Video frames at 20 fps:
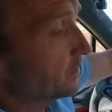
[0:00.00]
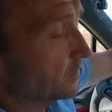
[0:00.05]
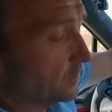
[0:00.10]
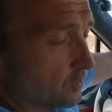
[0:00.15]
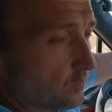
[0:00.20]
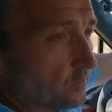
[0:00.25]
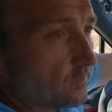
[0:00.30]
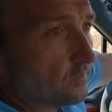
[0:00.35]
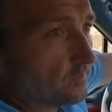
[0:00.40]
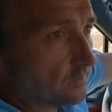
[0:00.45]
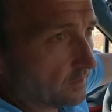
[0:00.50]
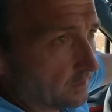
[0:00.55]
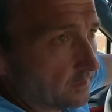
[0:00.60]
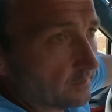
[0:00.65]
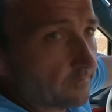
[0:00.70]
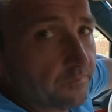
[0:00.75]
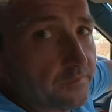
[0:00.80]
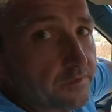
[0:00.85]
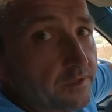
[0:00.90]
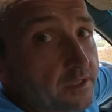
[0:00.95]
you see
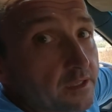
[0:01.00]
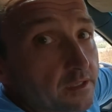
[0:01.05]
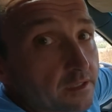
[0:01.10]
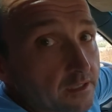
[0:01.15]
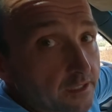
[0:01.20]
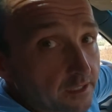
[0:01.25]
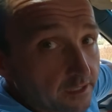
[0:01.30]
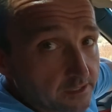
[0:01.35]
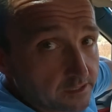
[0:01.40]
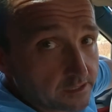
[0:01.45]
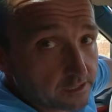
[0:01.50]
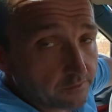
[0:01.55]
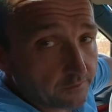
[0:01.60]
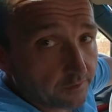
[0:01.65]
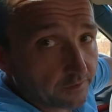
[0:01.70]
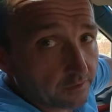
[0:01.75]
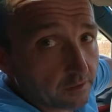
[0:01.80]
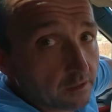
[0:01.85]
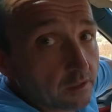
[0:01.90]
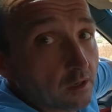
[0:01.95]
the
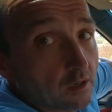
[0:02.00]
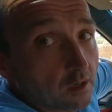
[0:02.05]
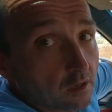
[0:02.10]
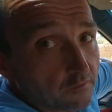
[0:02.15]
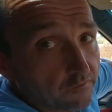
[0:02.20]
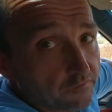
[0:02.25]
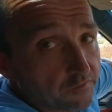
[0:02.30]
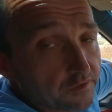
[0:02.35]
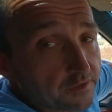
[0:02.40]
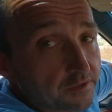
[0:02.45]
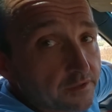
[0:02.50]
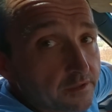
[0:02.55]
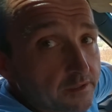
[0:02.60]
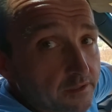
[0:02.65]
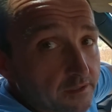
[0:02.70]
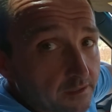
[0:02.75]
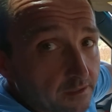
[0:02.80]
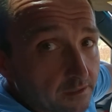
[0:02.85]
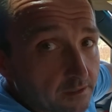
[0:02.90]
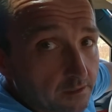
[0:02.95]
interior of the
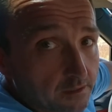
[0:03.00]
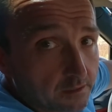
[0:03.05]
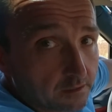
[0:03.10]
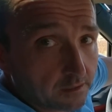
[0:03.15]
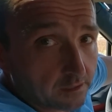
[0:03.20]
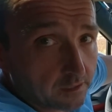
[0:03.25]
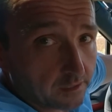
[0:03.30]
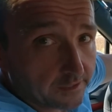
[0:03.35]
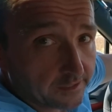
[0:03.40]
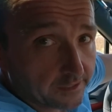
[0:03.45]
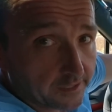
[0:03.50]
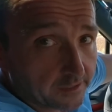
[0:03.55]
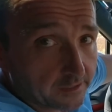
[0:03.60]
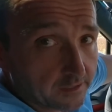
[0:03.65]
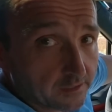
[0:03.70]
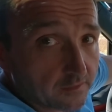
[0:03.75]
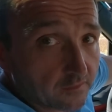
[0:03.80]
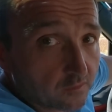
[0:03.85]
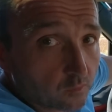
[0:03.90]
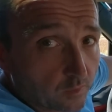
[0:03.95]
Cayenne
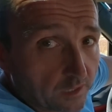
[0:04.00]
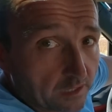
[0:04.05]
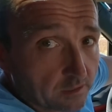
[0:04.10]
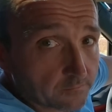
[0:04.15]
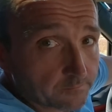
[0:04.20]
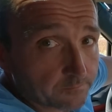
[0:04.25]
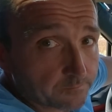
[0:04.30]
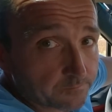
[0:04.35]
as well.